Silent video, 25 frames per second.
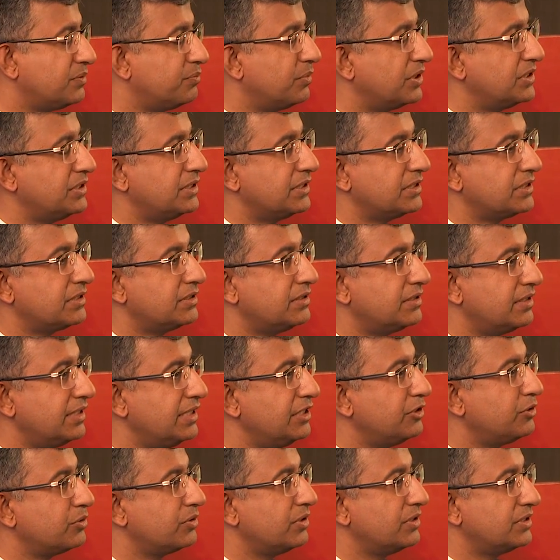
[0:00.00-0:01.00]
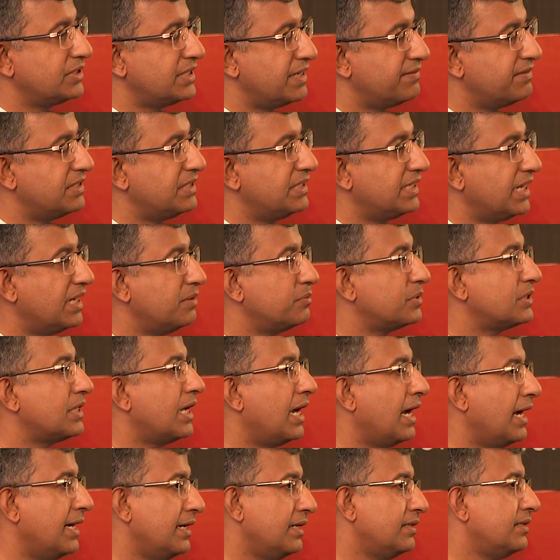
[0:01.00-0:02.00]
as much as three to seven times
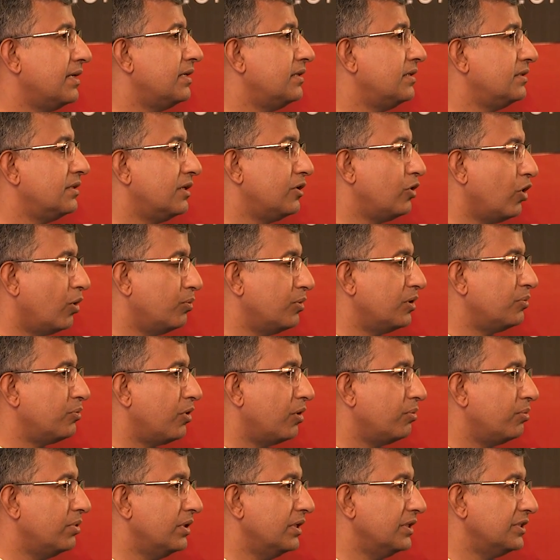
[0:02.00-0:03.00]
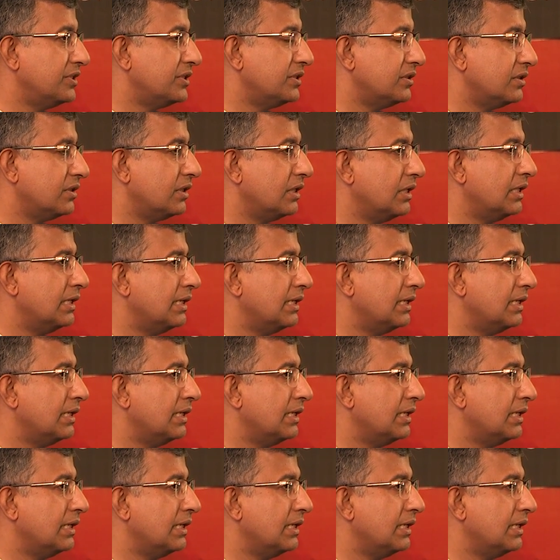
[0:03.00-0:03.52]
higher than in the normal population.